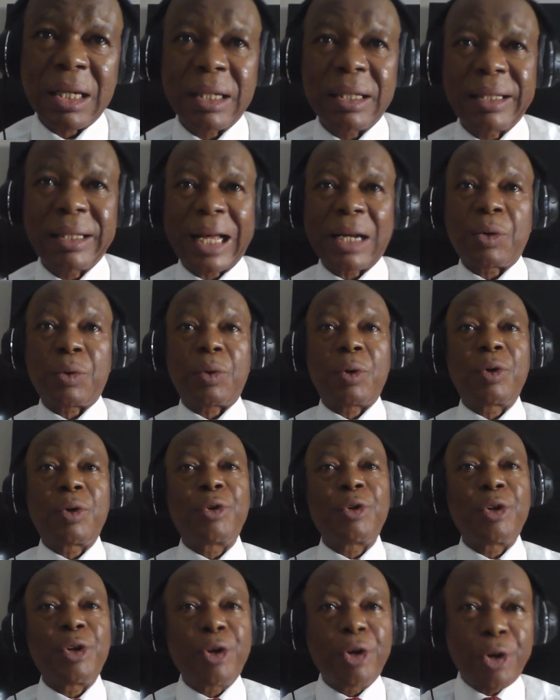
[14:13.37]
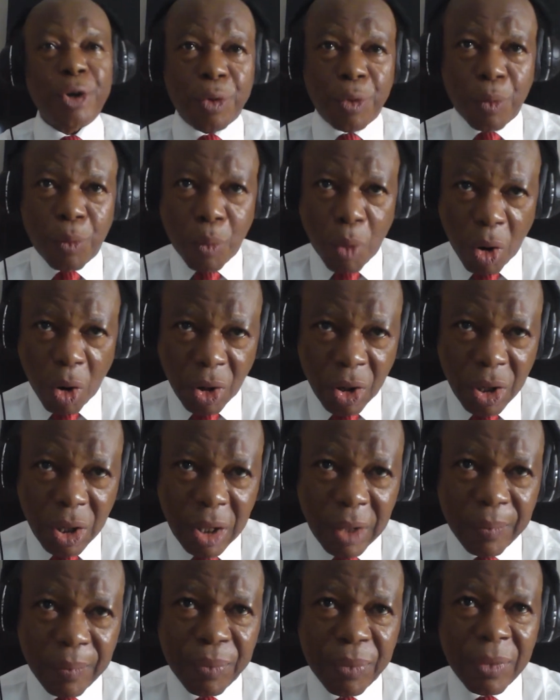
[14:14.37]
that work.
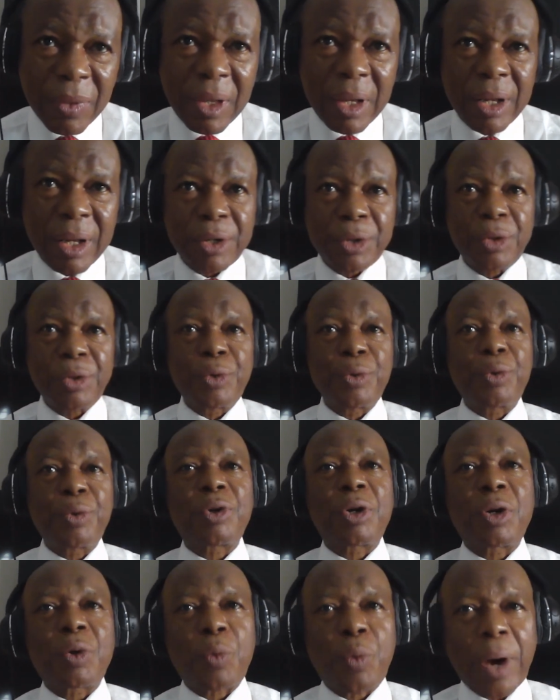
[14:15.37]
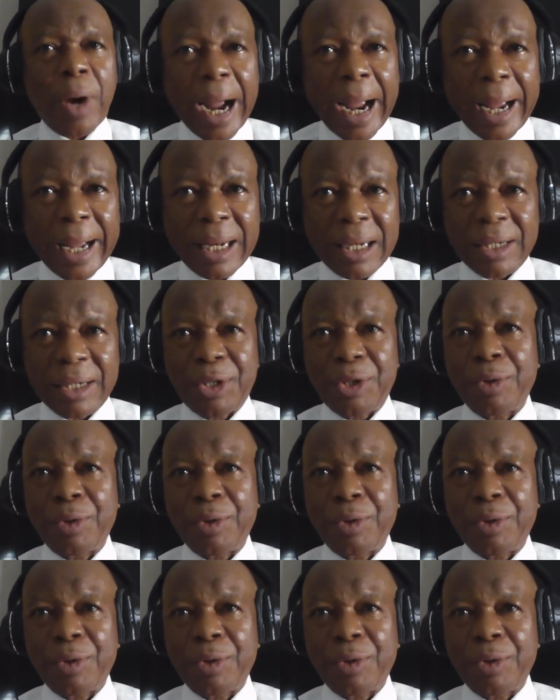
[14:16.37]
Do not while